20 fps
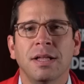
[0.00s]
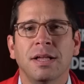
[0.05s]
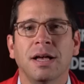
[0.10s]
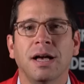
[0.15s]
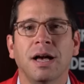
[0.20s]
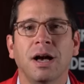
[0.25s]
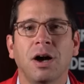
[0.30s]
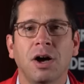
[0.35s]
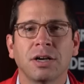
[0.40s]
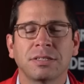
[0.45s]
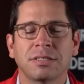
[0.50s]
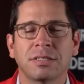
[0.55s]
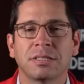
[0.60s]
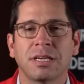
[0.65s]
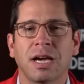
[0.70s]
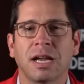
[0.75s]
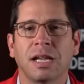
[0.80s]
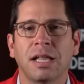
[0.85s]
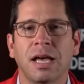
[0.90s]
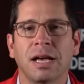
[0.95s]
Austin's
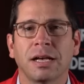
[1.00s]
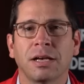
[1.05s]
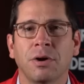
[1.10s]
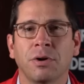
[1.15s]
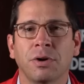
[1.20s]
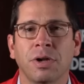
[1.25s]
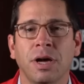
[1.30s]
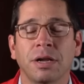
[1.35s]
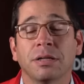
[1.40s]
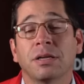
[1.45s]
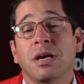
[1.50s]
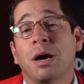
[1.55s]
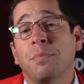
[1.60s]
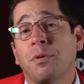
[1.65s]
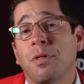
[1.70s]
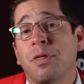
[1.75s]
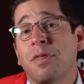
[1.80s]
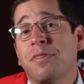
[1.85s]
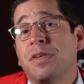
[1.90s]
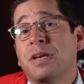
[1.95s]
got a lot going on. A
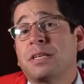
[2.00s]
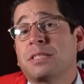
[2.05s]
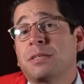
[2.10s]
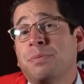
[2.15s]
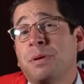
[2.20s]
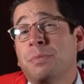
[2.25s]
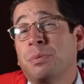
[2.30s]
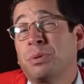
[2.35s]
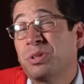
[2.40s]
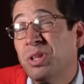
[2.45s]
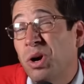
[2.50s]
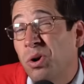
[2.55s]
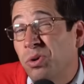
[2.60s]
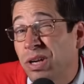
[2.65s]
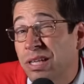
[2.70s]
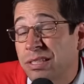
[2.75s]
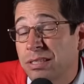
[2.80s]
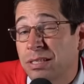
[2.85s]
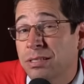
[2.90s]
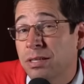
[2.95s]
couple of things that people
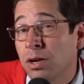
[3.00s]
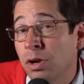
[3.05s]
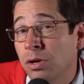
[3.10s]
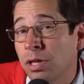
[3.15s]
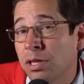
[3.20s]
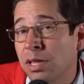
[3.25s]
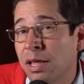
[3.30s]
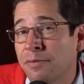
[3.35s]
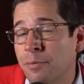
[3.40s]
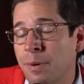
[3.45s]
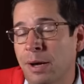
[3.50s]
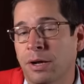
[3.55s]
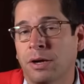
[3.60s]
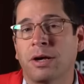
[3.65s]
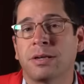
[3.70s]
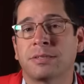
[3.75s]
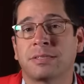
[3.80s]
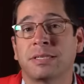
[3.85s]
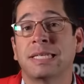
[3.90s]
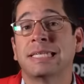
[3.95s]
don't necessarily love about
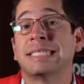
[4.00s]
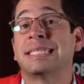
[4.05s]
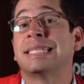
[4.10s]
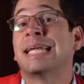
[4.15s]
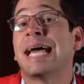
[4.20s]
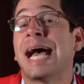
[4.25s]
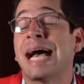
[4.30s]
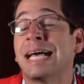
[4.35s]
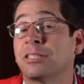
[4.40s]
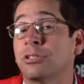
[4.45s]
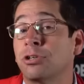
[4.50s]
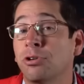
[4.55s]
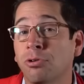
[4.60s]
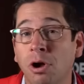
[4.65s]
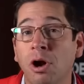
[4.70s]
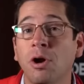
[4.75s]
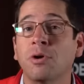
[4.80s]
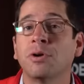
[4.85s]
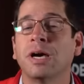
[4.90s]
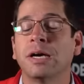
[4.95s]
Austin is that it has
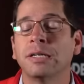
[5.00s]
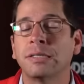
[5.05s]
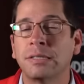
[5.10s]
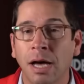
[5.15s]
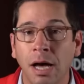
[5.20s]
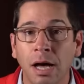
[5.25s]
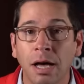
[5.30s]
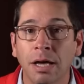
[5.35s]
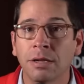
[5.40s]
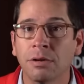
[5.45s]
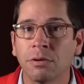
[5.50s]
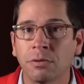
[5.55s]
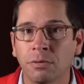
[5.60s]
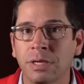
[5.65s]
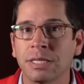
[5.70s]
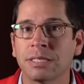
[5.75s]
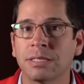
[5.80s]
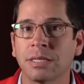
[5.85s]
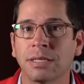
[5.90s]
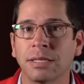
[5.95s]
grown a ton
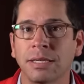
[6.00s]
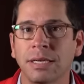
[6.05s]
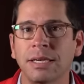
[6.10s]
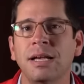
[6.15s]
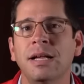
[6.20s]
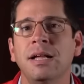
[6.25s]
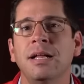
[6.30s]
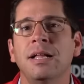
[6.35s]
recently.